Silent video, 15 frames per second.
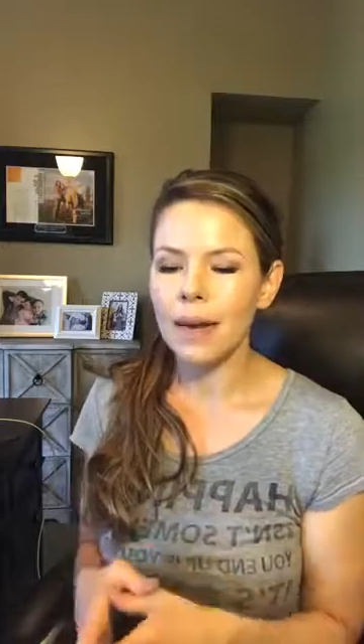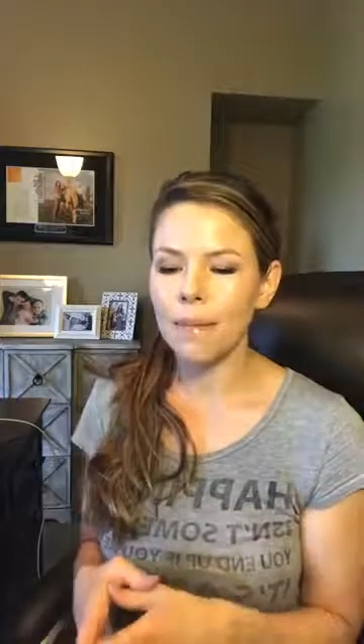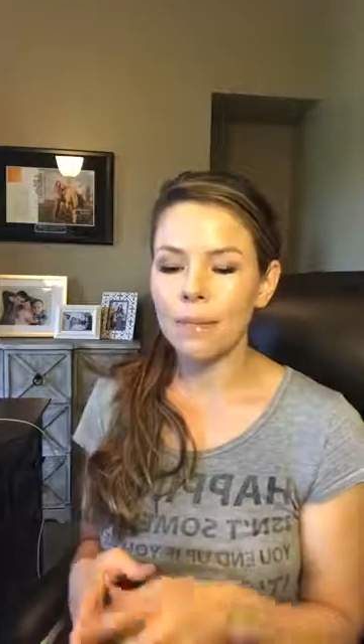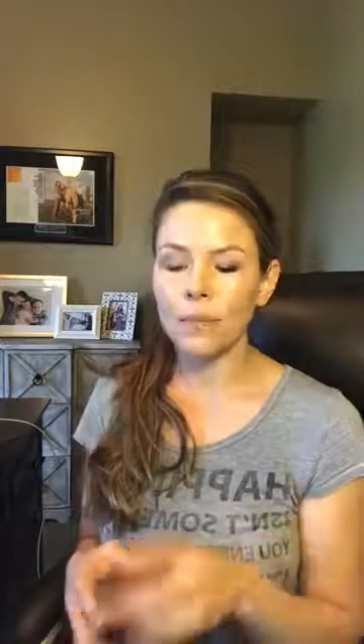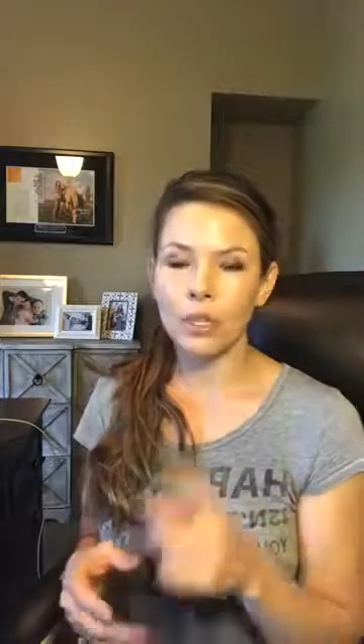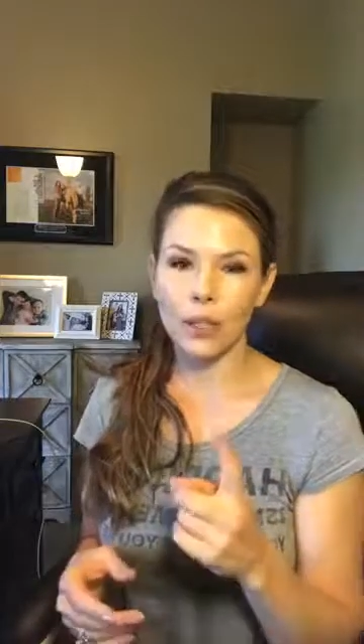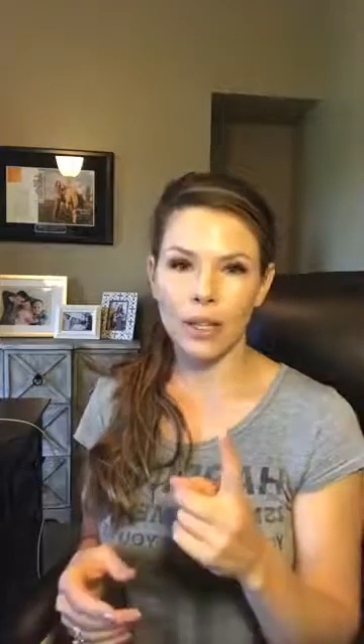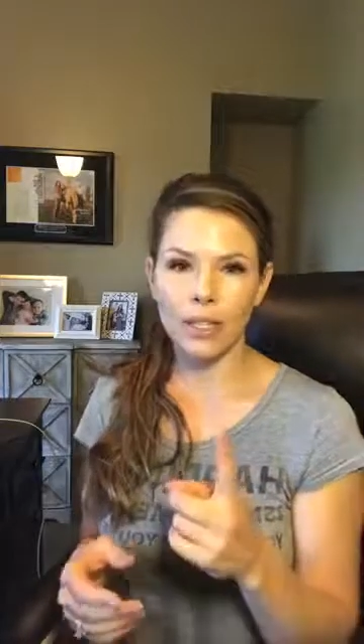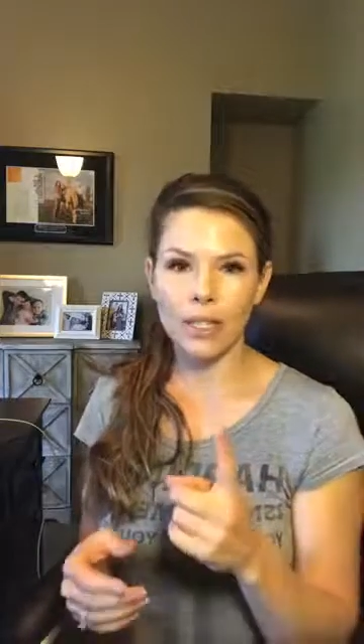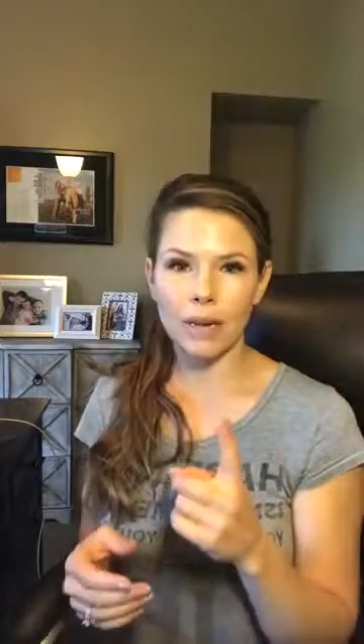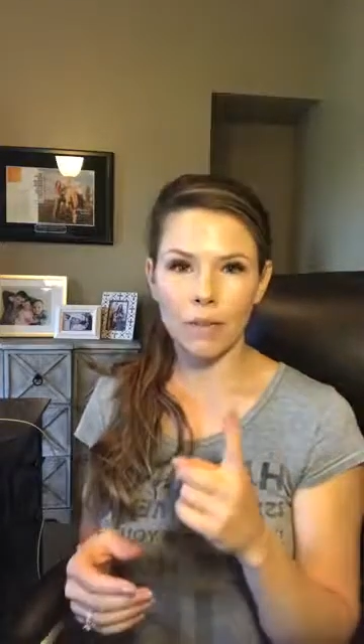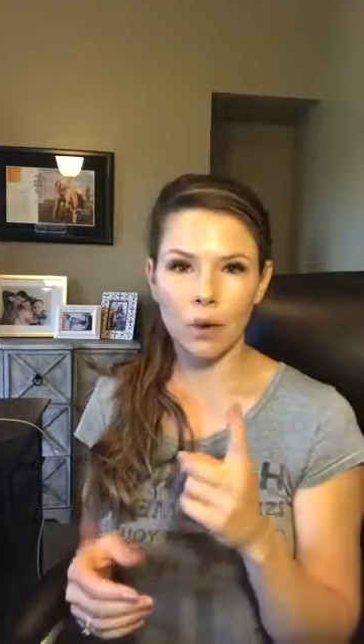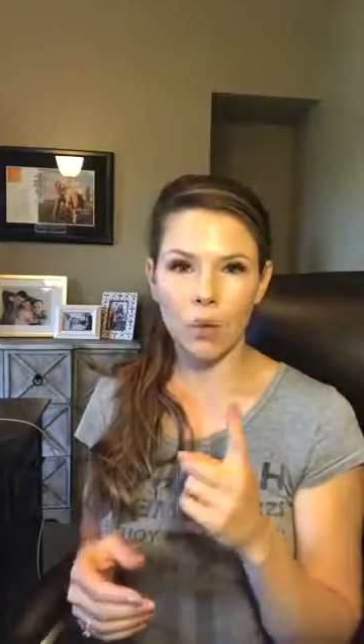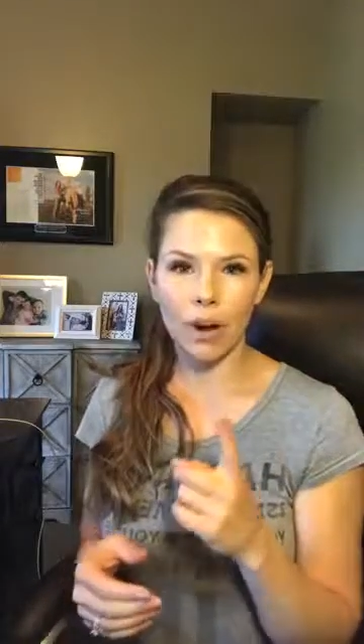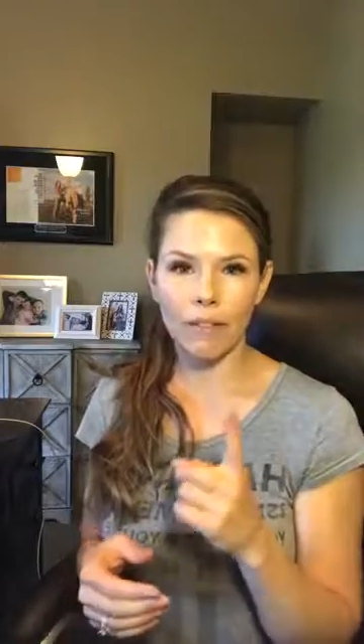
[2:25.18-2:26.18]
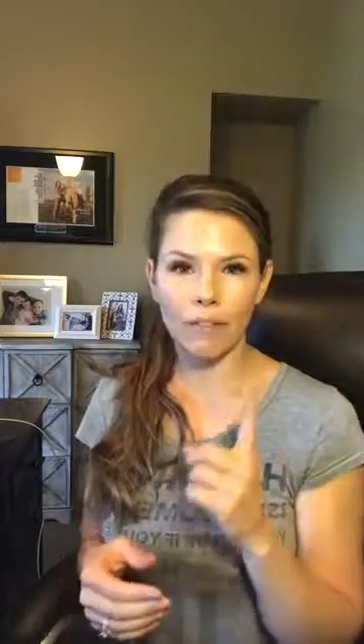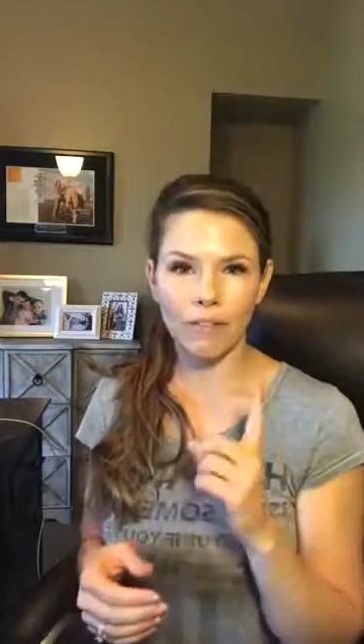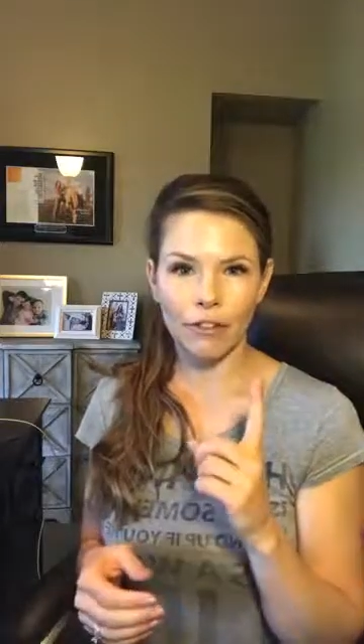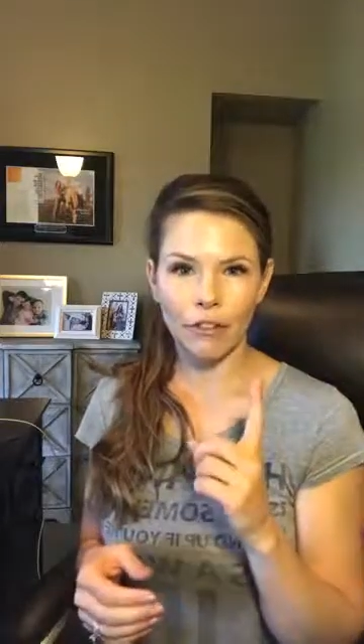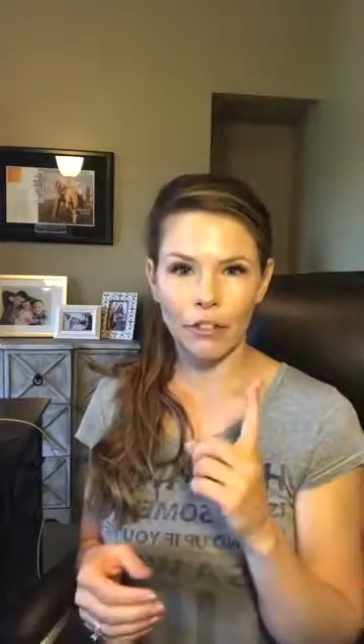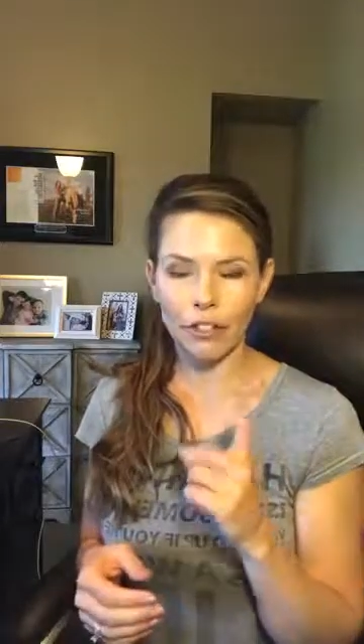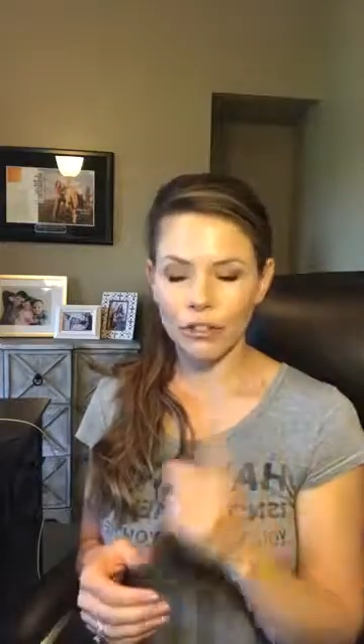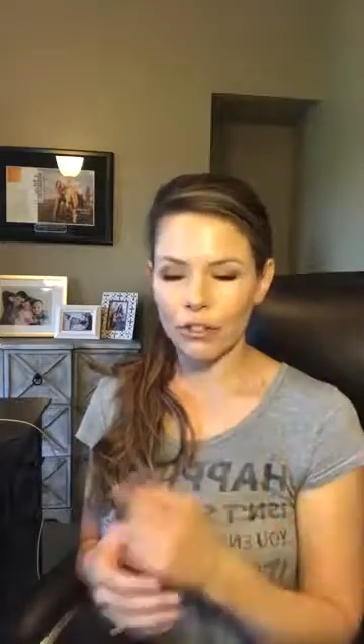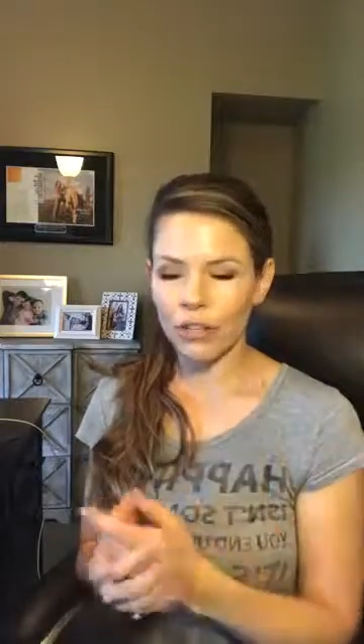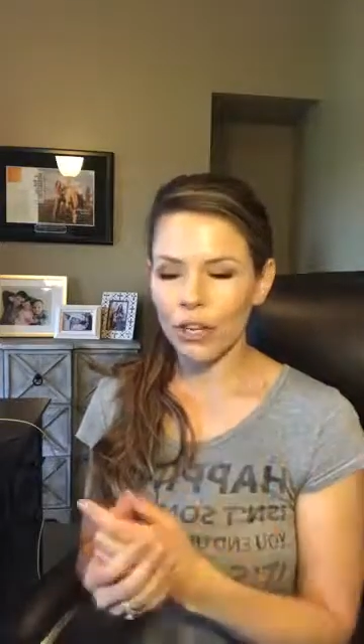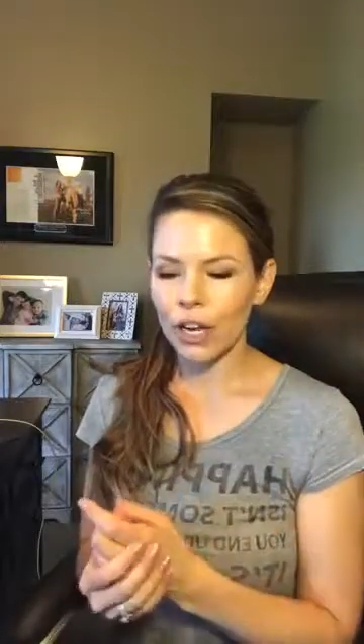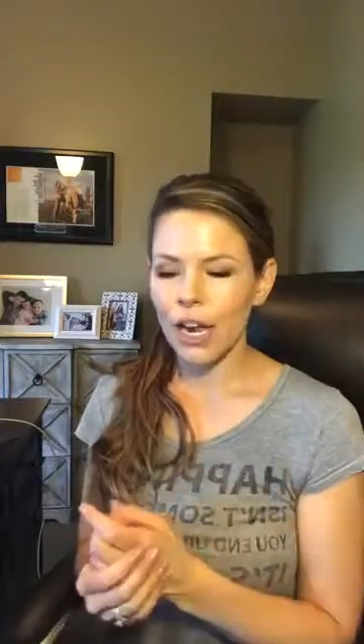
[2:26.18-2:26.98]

So that's number one, fruit juice.